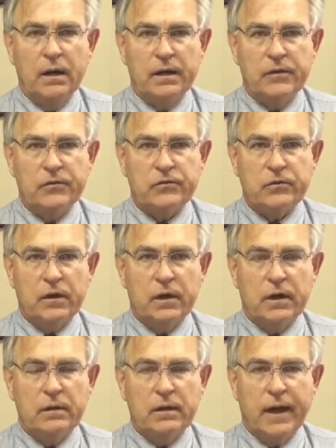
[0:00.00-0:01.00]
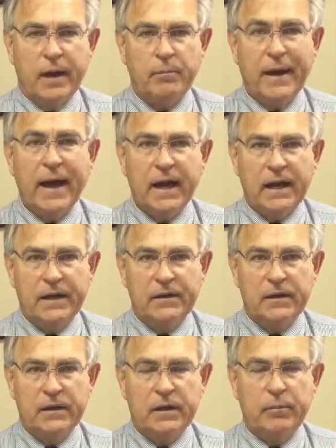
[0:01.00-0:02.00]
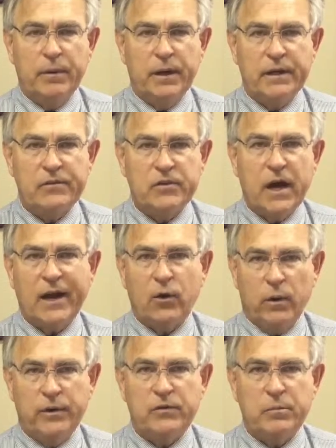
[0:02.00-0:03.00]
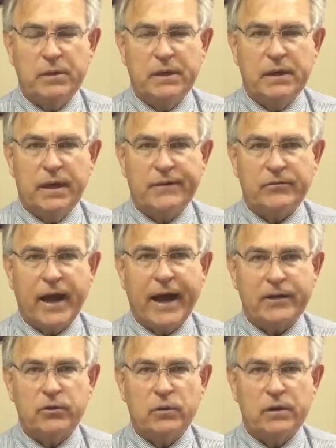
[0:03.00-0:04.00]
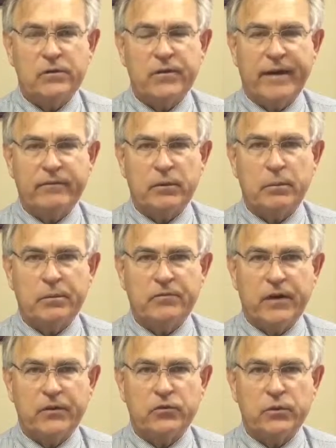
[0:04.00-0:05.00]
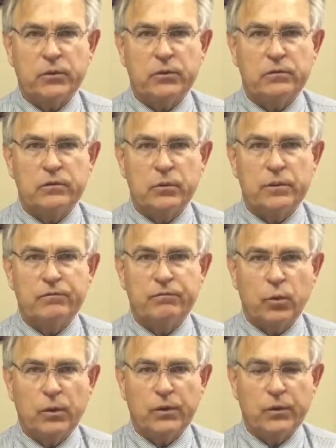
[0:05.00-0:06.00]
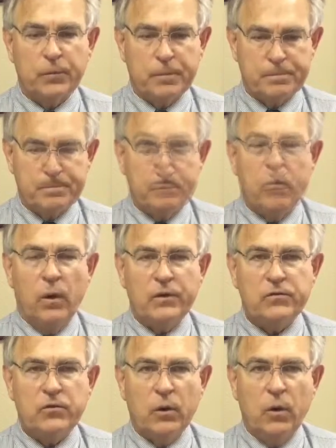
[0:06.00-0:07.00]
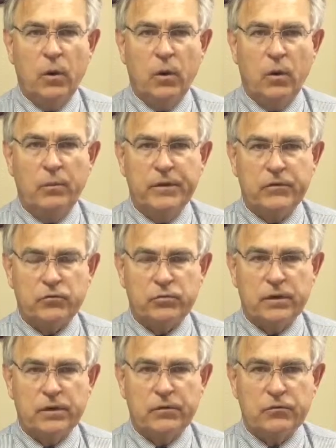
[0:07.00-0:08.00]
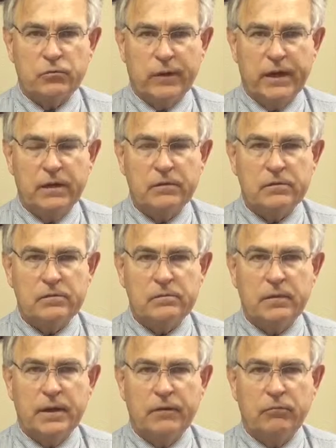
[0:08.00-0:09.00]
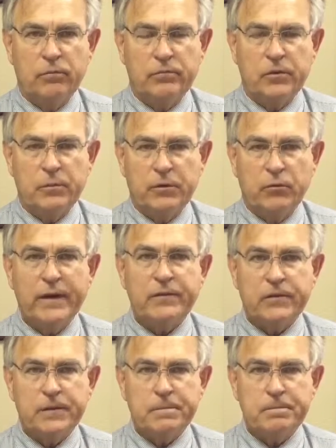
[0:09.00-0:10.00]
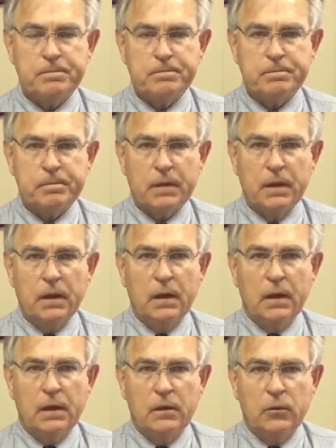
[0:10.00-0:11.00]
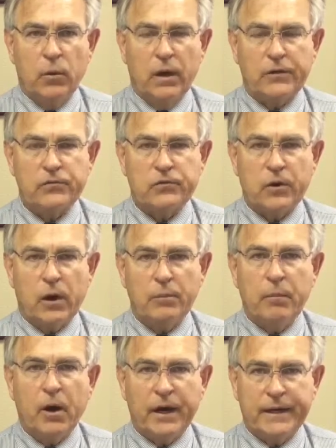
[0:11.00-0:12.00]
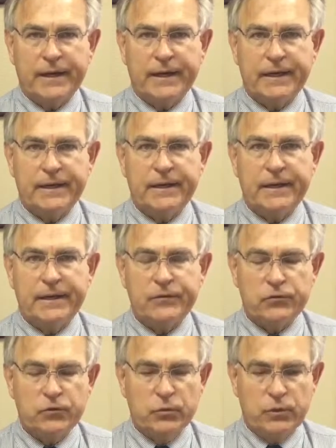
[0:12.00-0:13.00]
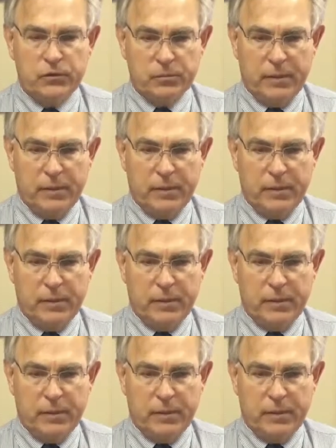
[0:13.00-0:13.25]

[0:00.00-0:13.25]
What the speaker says: is not a bad idea, but it's not going to be as accurate as having a professional do it for you. Once your home is ready and to be rented, you want to start marketing it as soon as